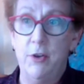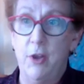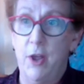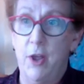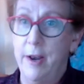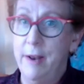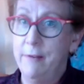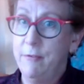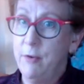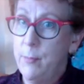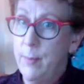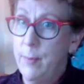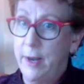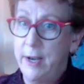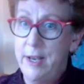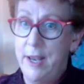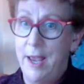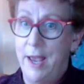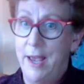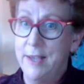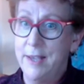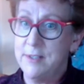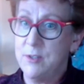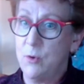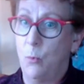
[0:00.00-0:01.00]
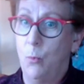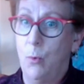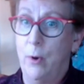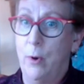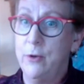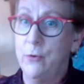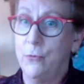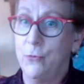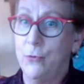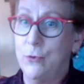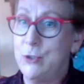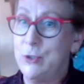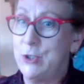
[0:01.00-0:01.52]
Not everybody has a
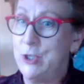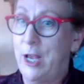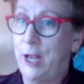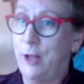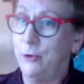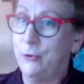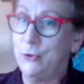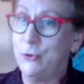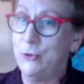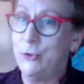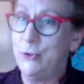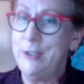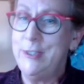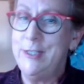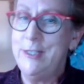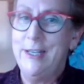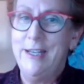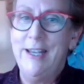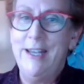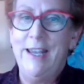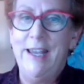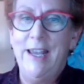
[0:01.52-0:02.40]
wonderful childhood.